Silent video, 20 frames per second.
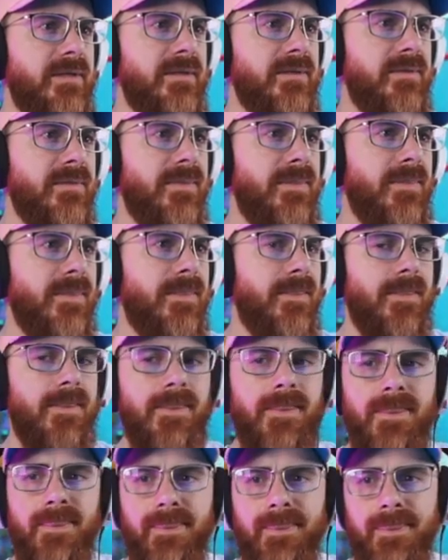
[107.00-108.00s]

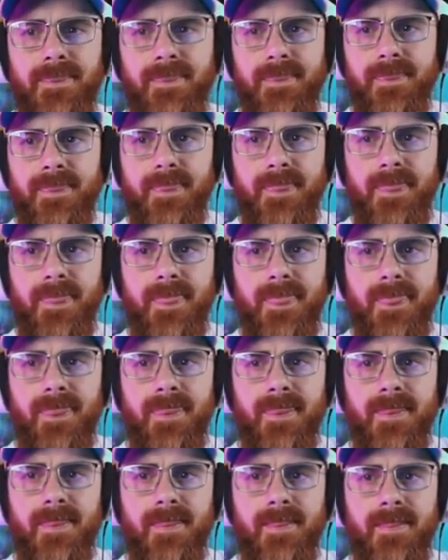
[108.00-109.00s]

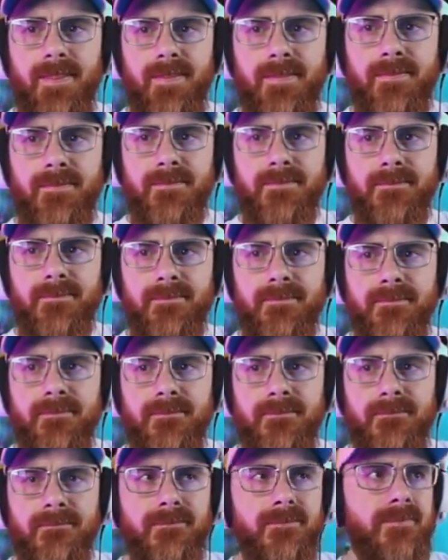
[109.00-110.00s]

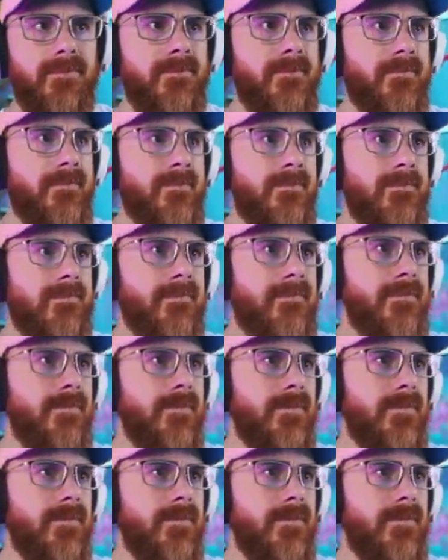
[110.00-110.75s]
[no speech]